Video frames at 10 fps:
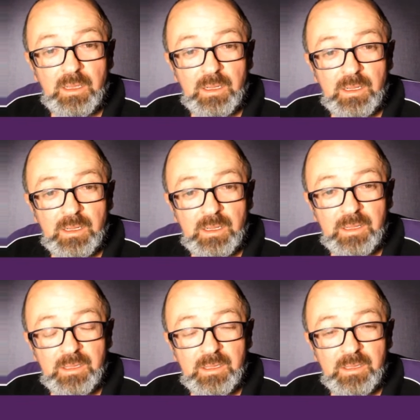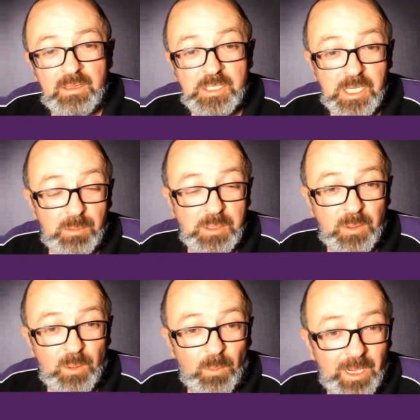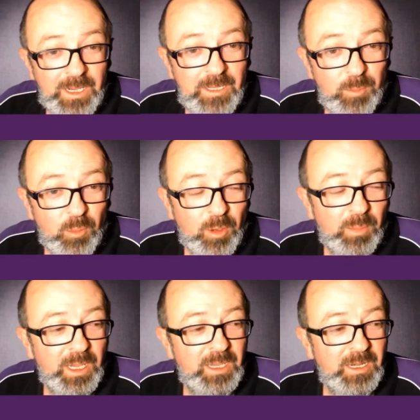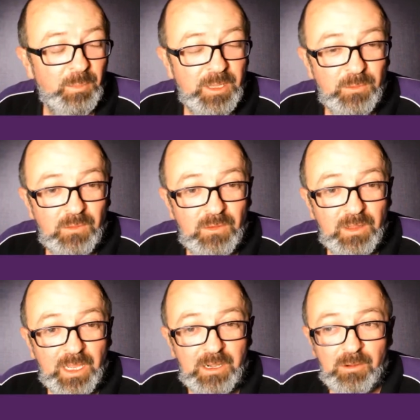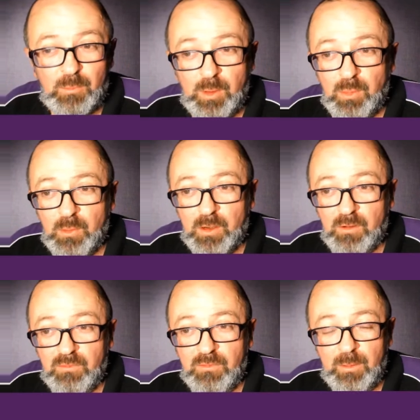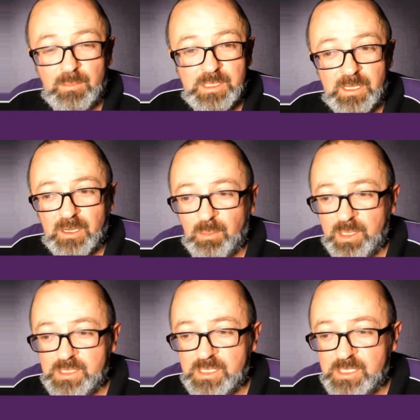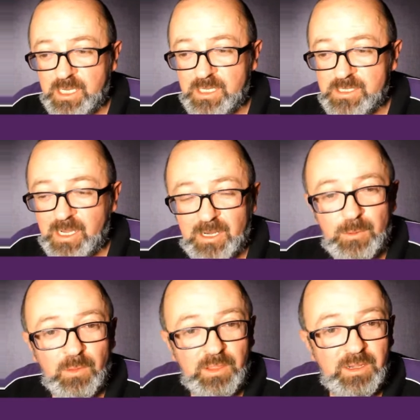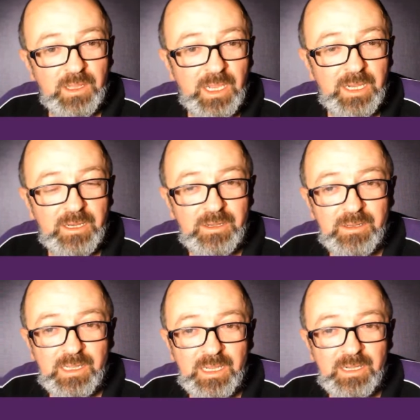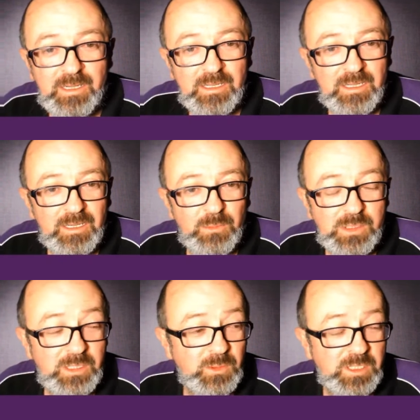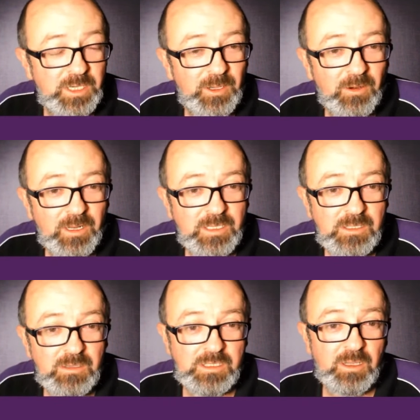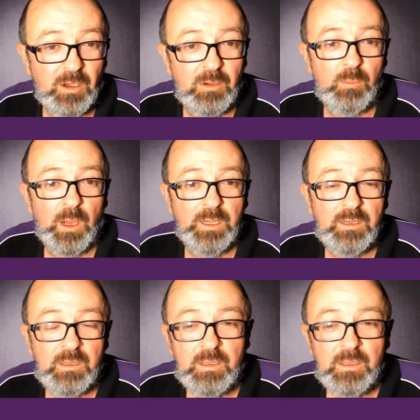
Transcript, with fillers: Uh, the gentleman took it away and then brought it back in a month or two later, and we bought it off of him, sent it to PCGS, had it authenticated, and uh, we're still sitting on it. It's nice to own one.